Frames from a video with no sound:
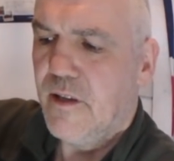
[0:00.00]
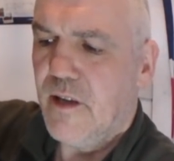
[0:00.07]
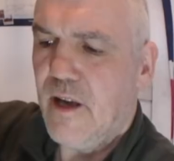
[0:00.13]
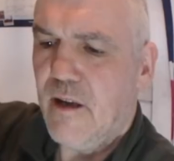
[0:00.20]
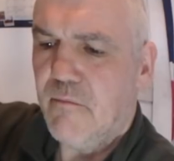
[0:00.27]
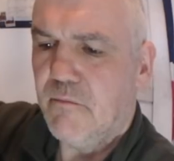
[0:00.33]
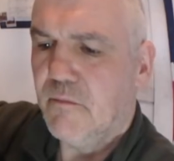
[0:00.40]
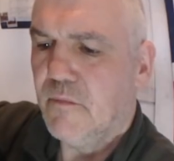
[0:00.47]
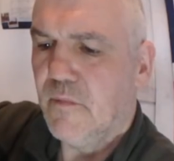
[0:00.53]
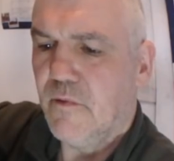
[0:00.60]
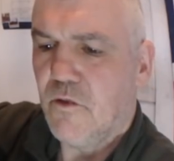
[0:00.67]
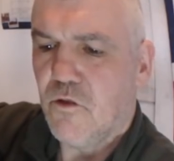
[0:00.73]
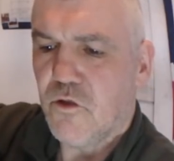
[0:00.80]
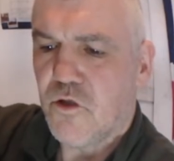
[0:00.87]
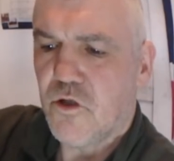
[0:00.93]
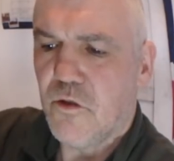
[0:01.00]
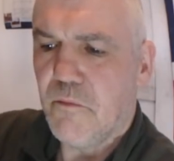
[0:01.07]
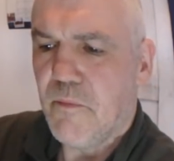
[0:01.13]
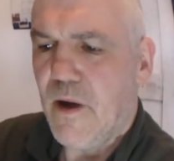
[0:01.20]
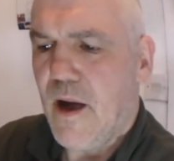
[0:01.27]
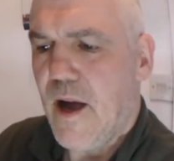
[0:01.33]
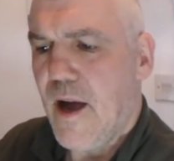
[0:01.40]
Yeah, I've got
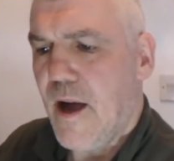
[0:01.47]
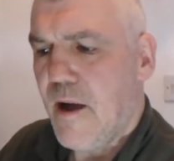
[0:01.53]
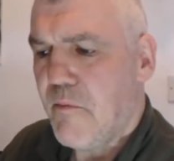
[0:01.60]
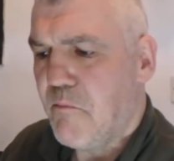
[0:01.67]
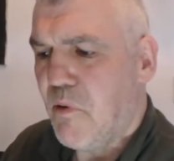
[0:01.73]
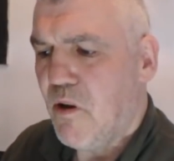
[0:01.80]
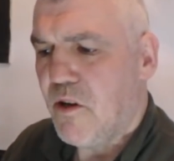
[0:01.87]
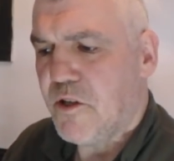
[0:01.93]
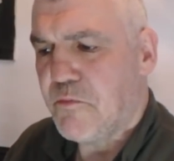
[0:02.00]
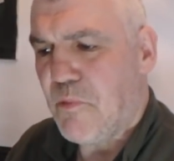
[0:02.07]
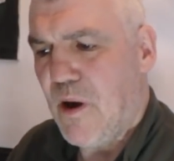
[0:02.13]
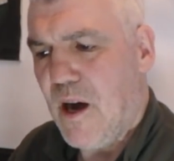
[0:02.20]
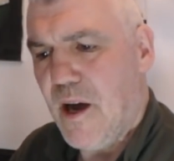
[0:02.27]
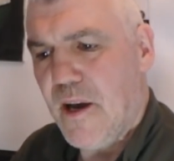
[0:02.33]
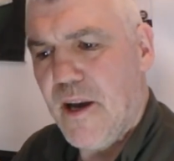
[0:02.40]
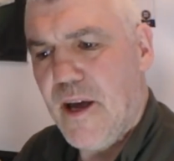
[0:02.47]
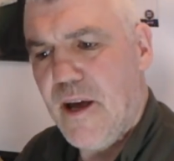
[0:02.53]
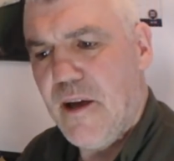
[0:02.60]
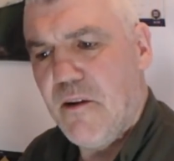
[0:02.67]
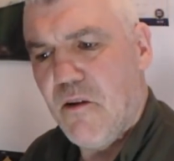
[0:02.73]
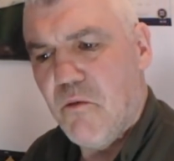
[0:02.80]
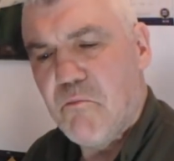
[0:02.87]
some birch bark there,